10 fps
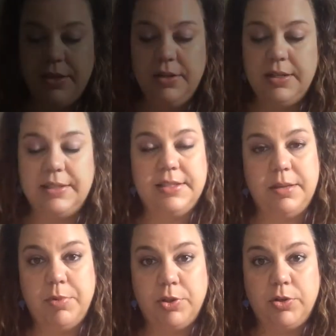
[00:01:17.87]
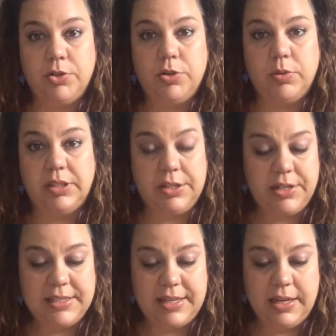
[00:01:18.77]
It's similar to
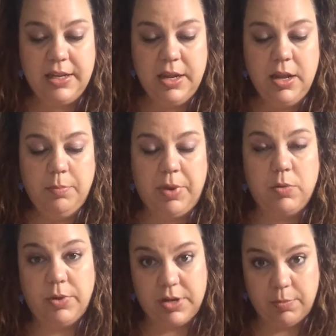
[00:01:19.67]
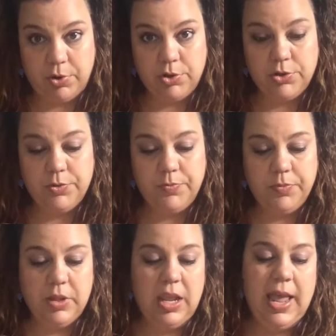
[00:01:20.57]
illiteracy, but with numbers.
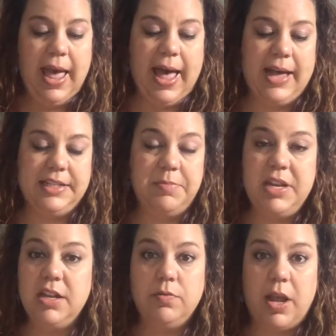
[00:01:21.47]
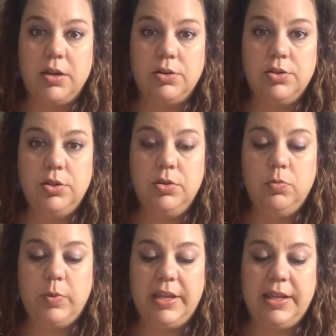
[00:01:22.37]
As media writers,
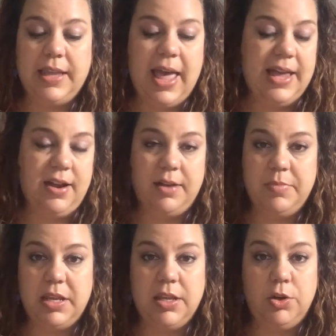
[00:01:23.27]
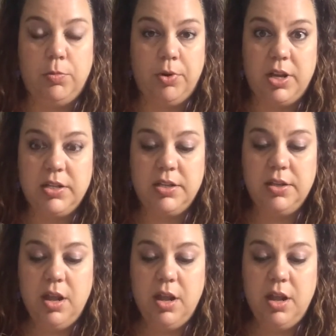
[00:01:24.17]
we cannot be innumerate.